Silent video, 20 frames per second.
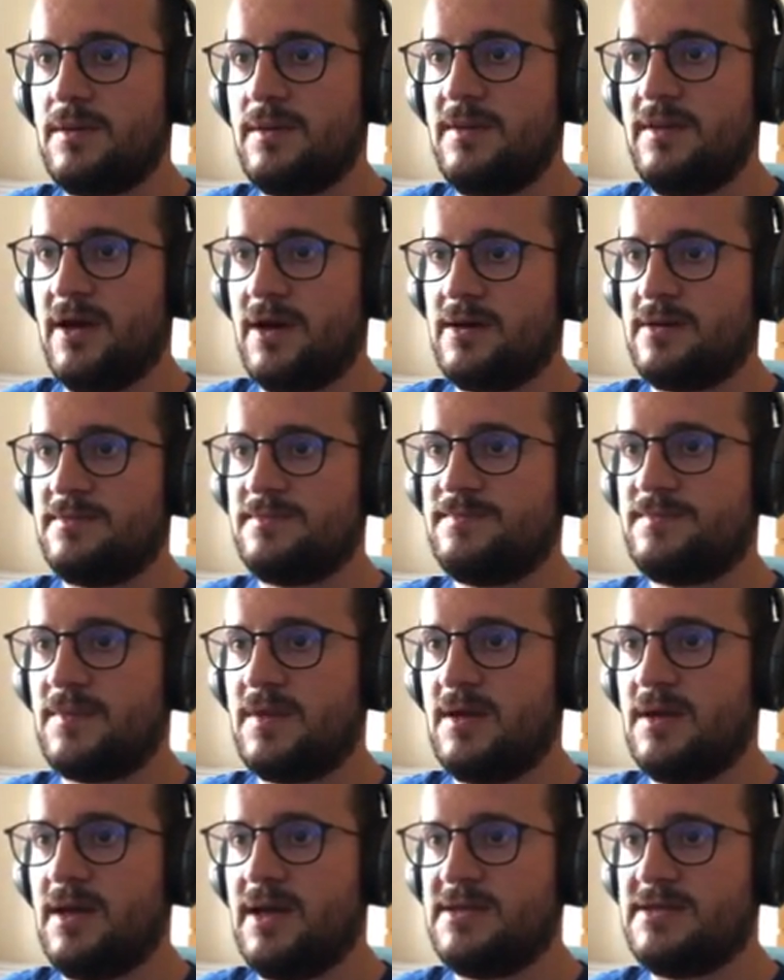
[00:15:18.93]
There,
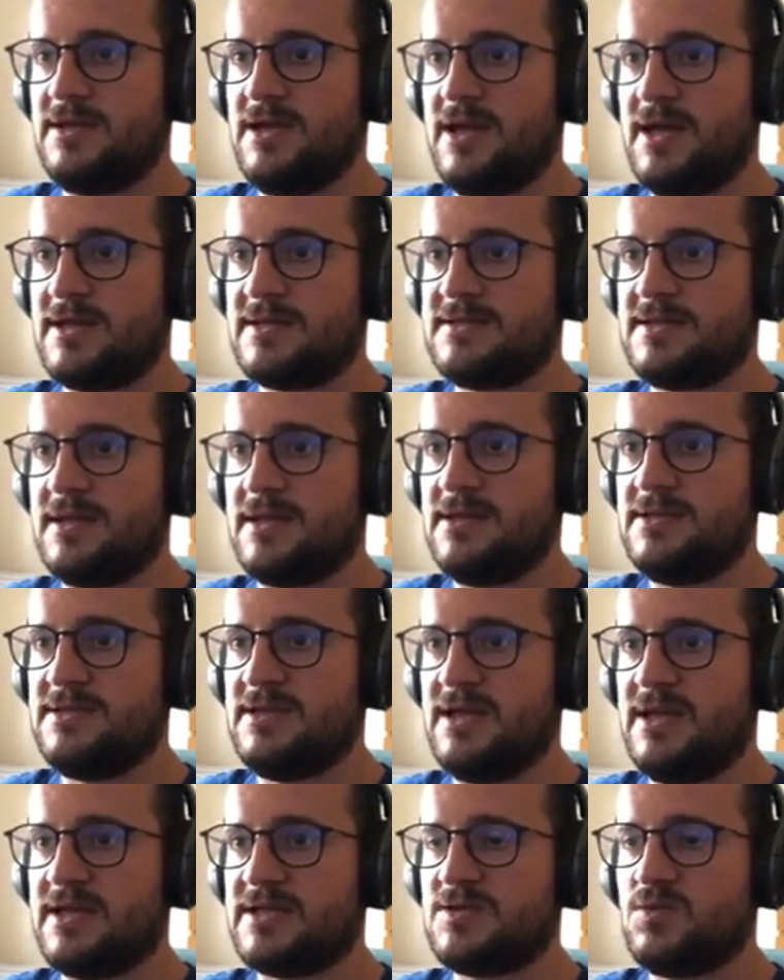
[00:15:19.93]
Nginx and
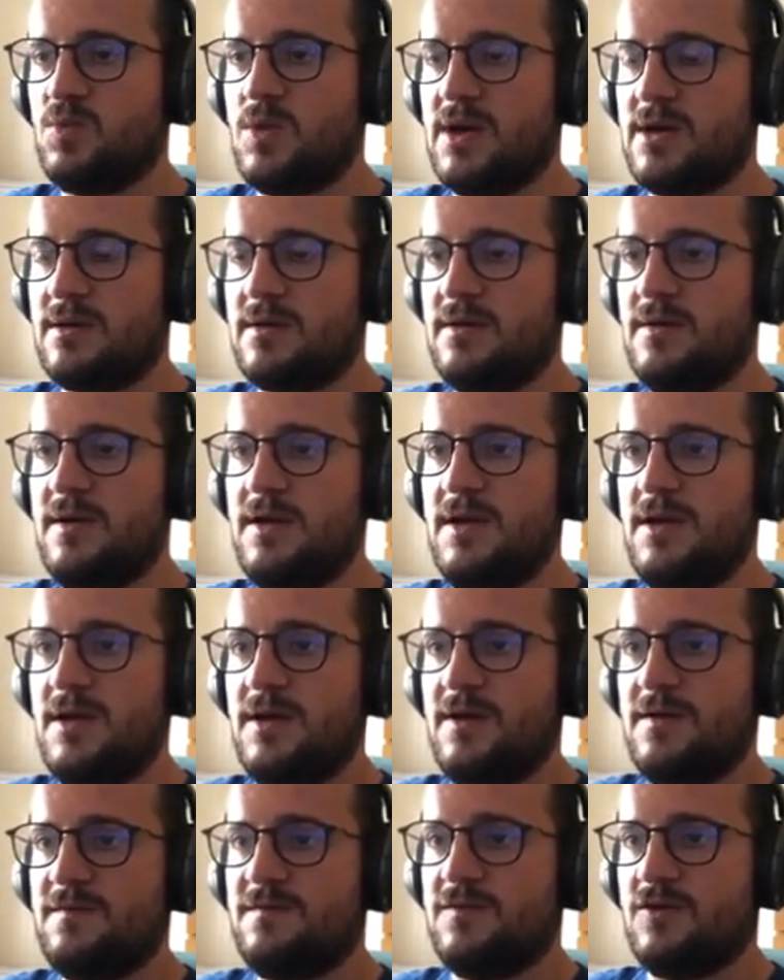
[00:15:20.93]
Nginx 1
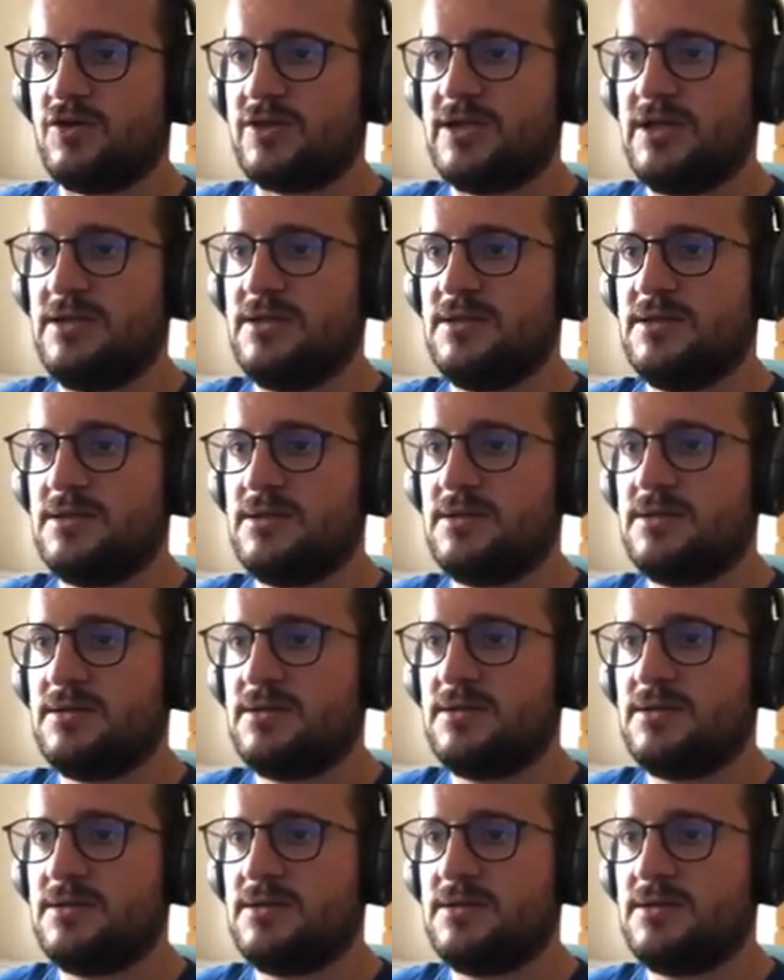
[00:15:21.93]
14